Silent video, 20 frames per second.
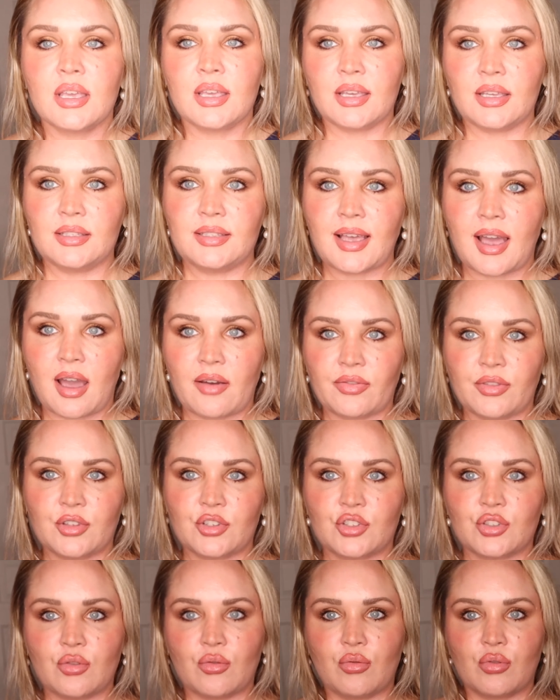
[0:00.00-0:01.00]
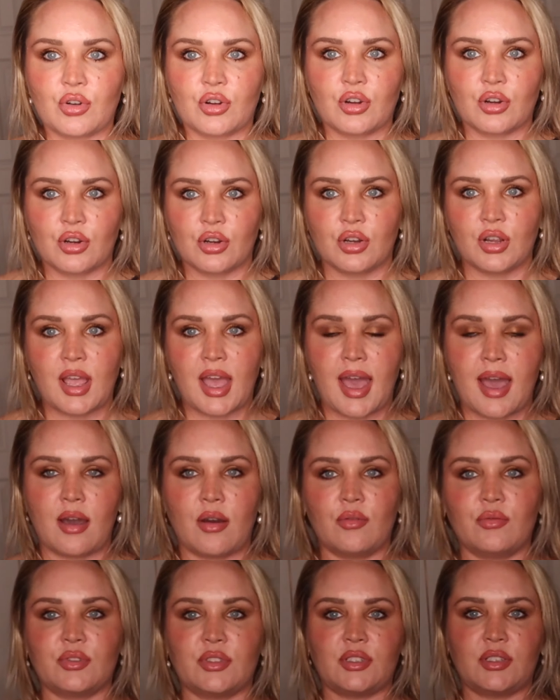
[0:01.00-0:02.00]
is half the shoulder
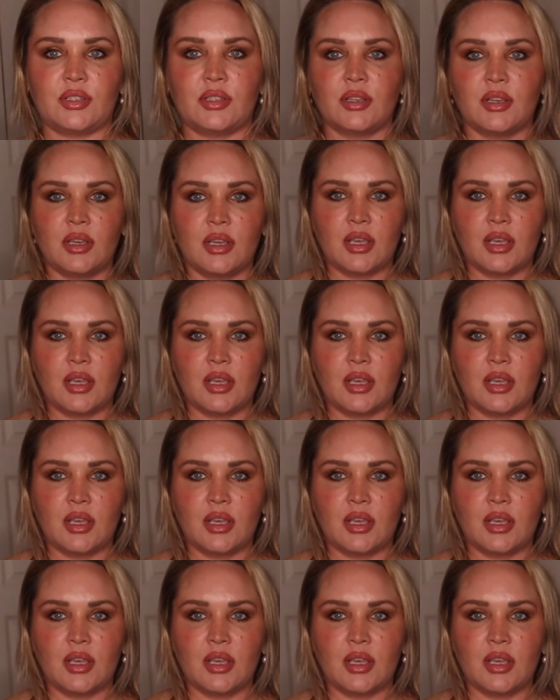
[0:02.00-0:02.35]
out,